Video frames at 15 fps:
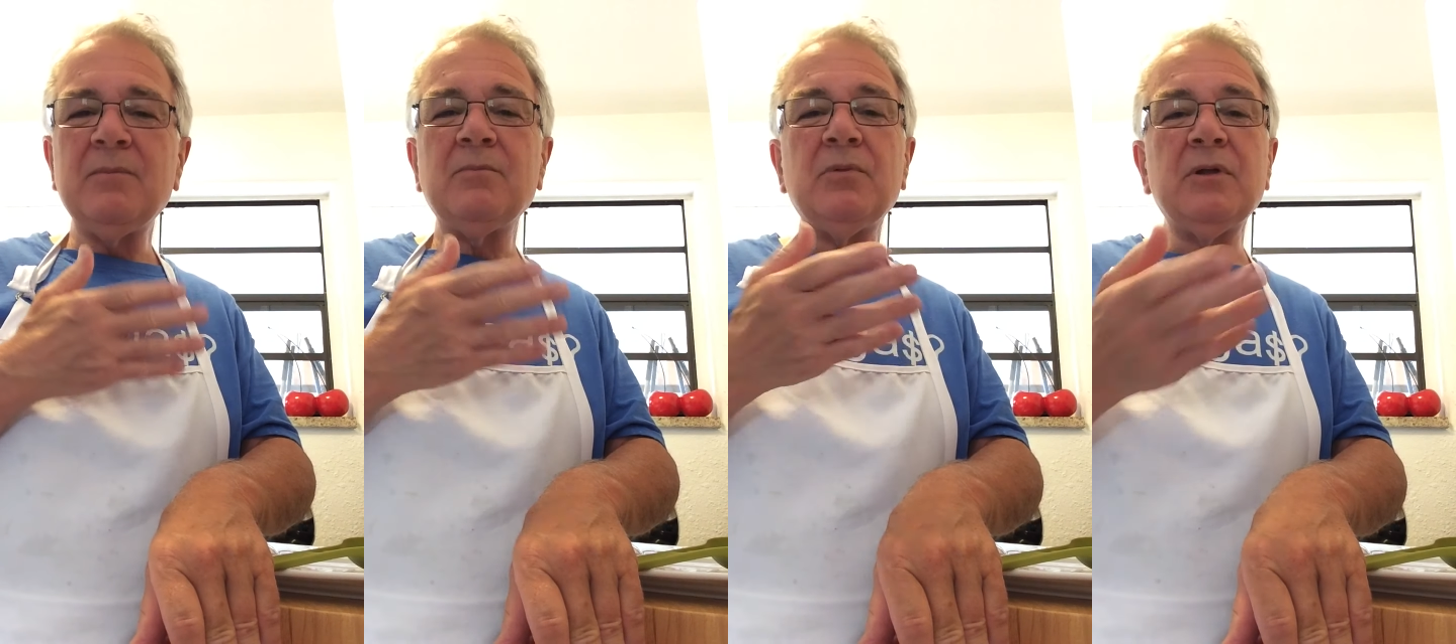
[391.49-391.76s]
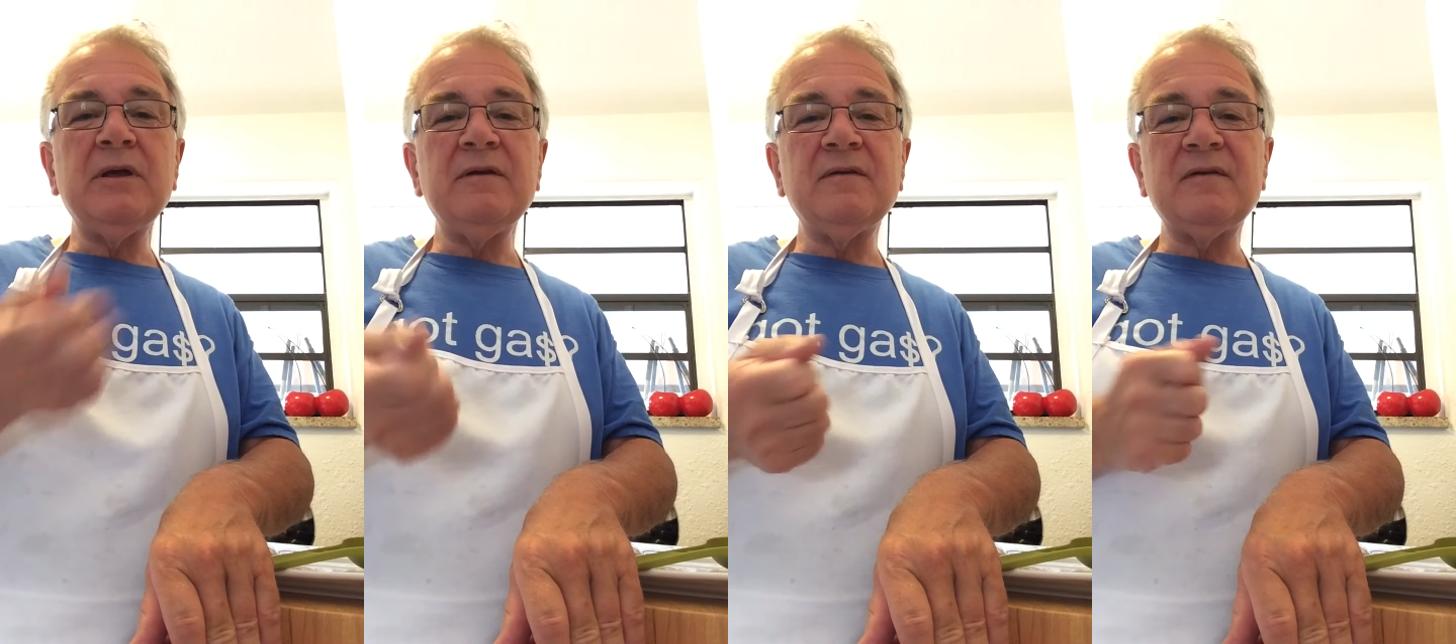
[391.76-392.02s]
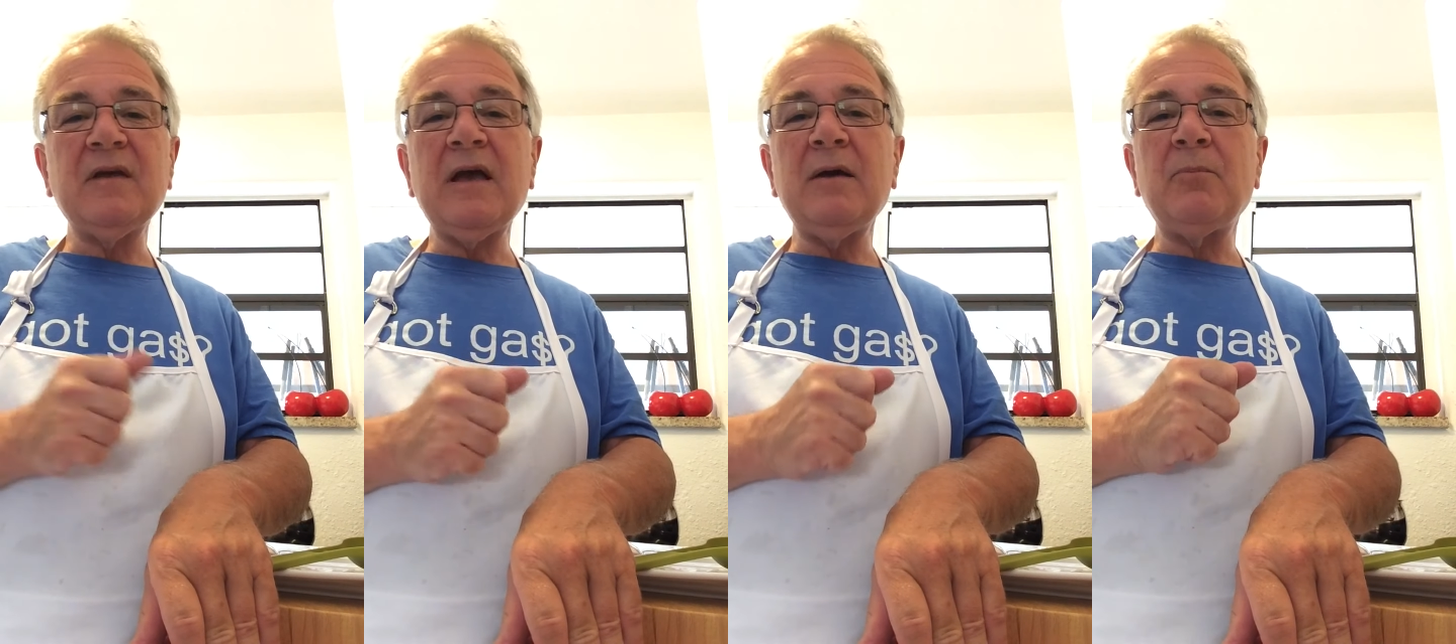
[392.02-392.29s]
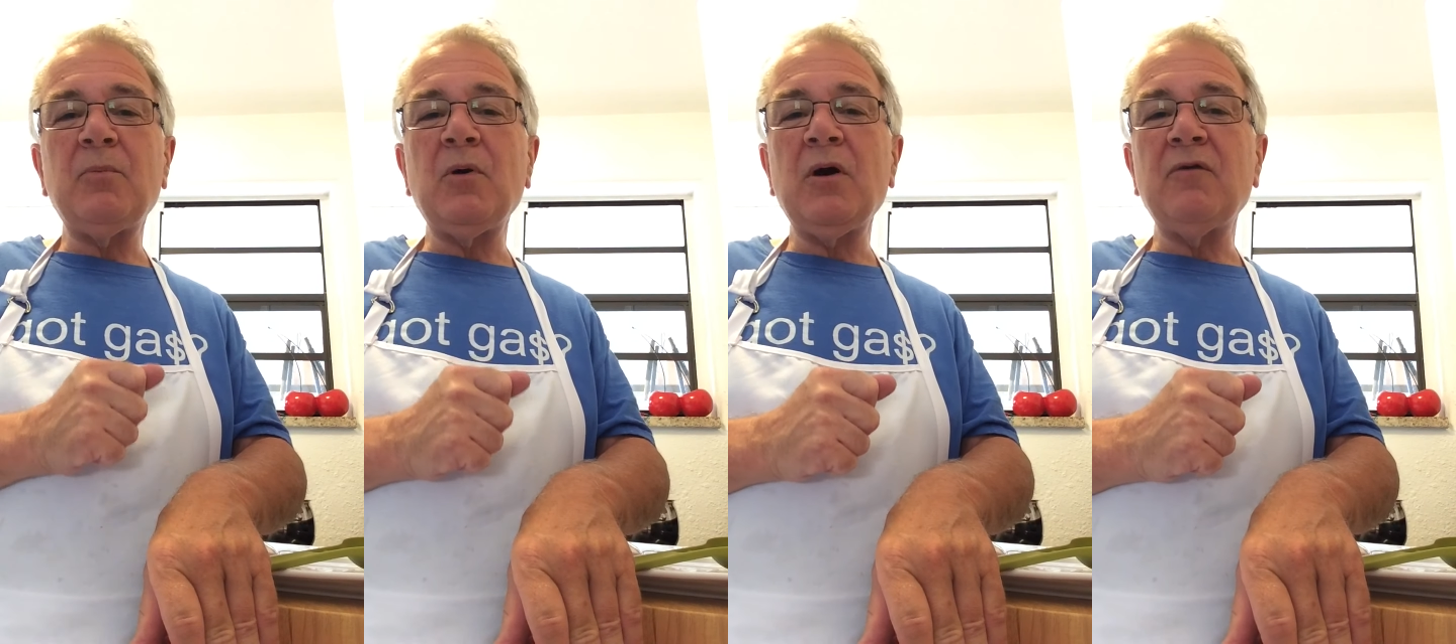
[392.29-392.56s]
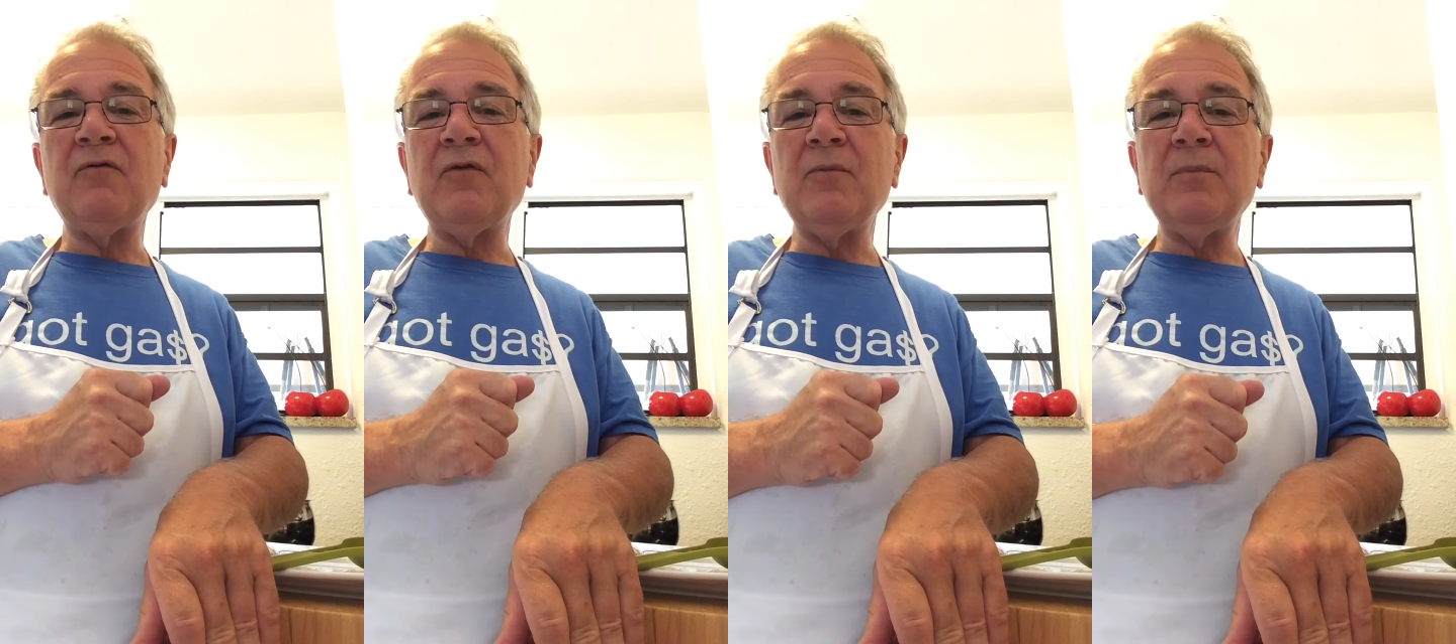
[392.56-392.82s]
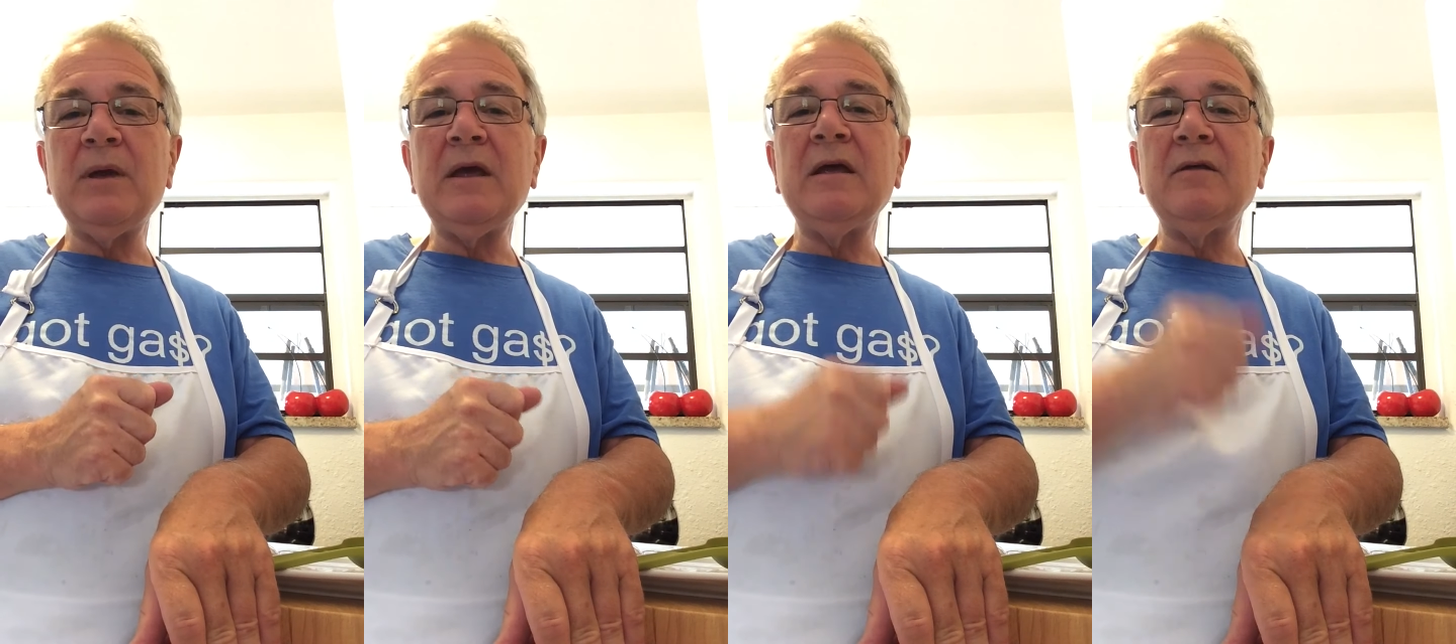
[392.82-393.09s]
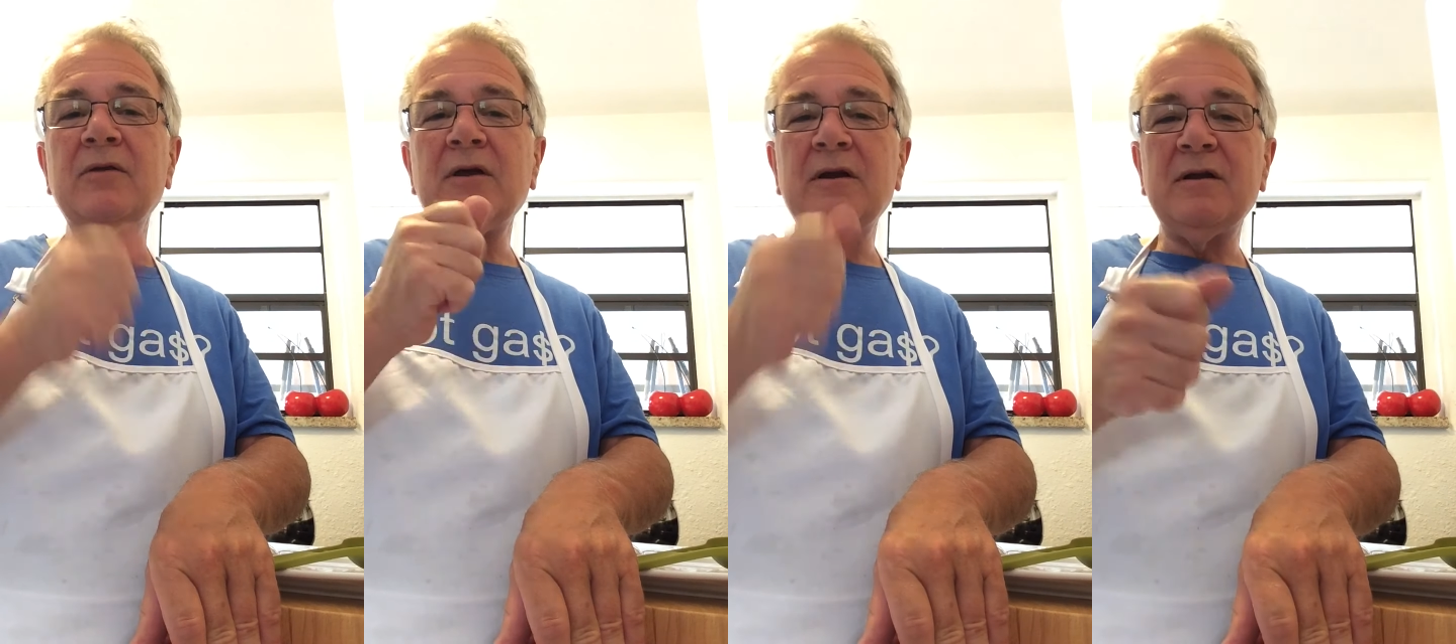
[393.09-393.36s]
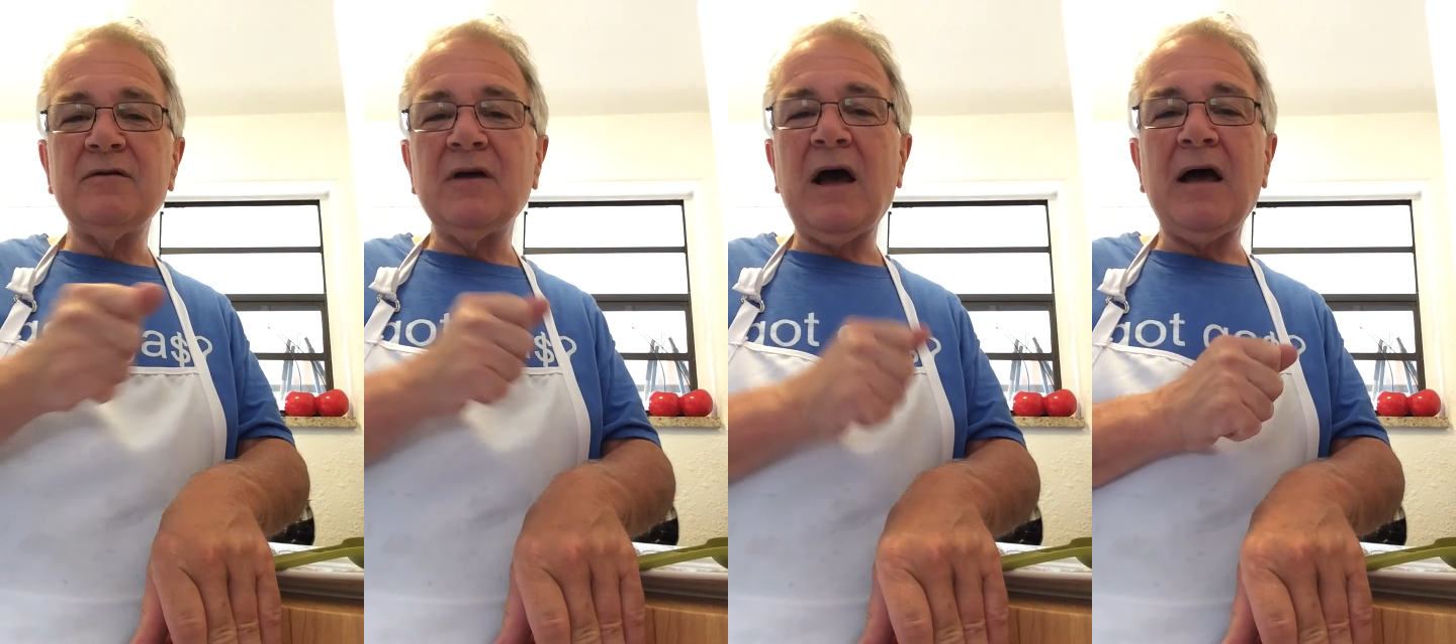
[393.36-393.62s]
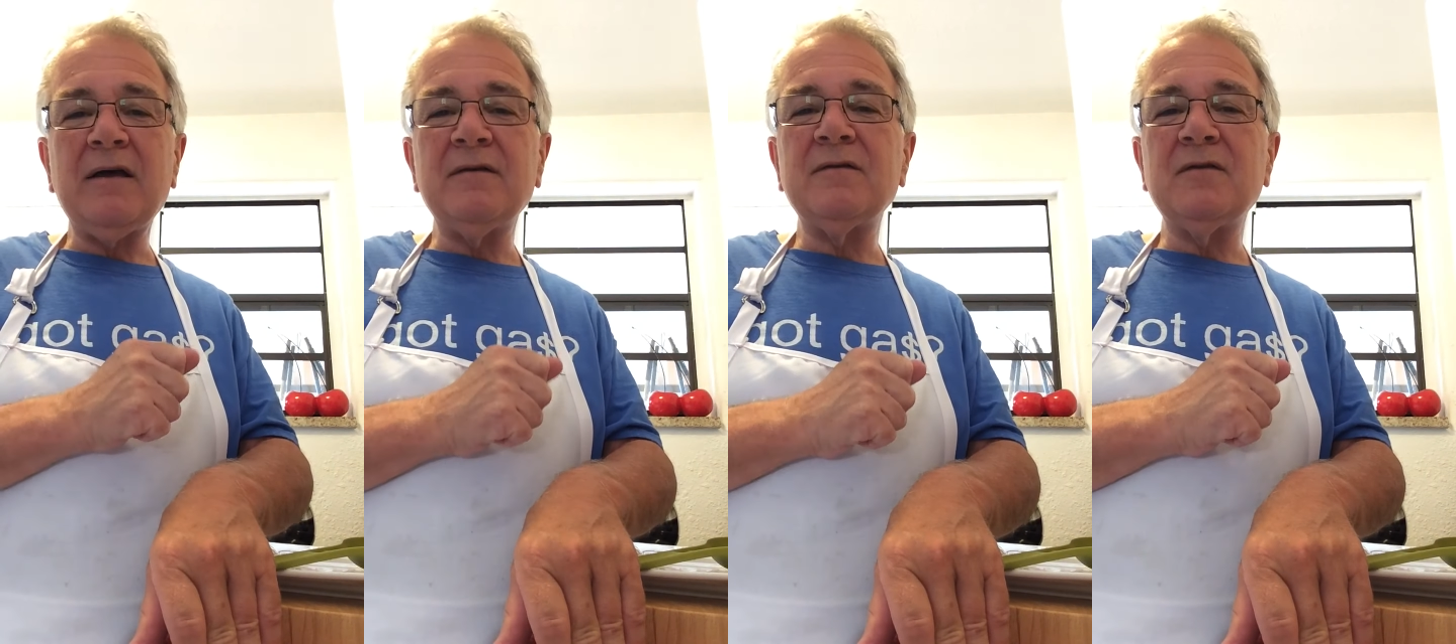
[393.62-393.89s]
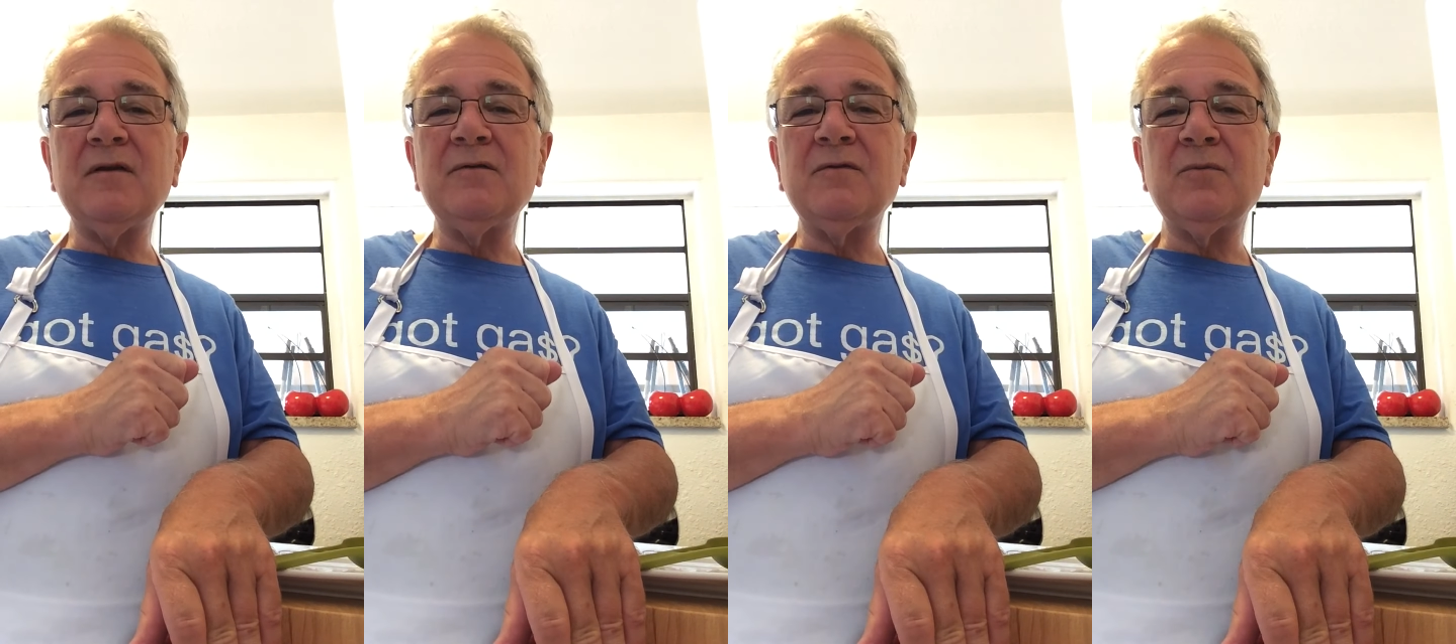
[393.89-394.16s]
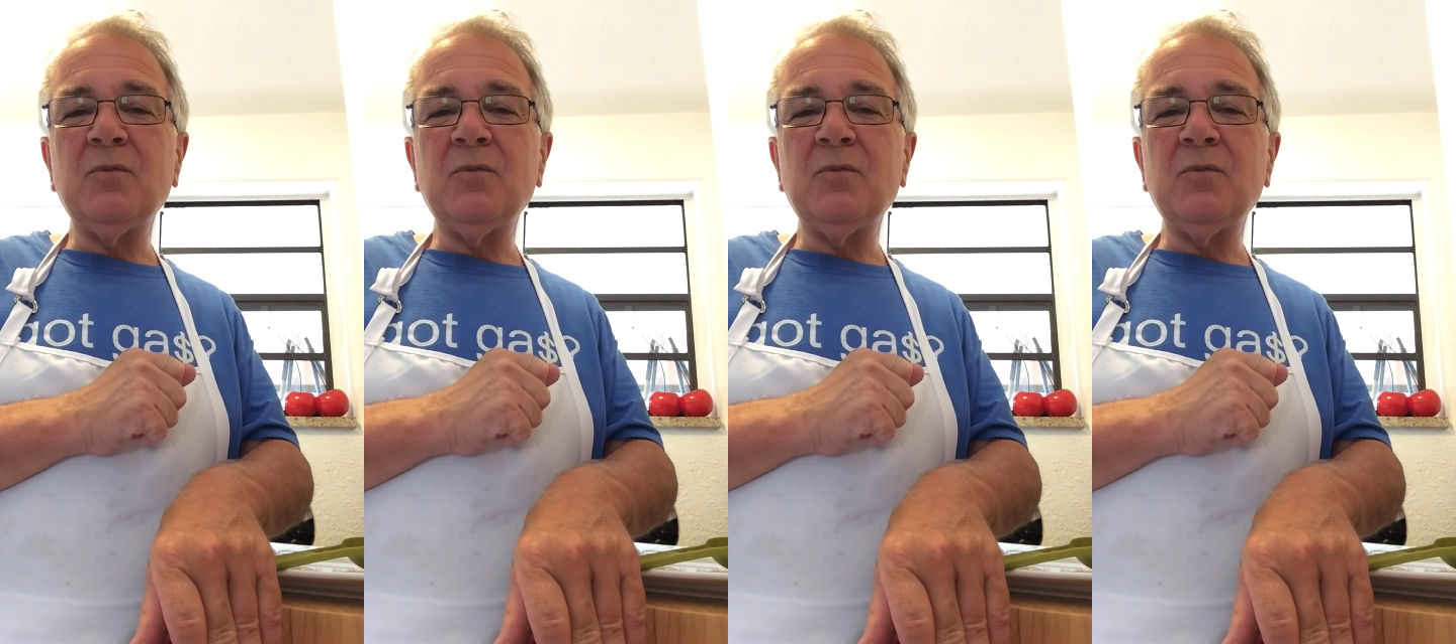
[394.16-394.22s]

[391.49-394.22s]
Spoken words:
Please say a prayer for me that a diocese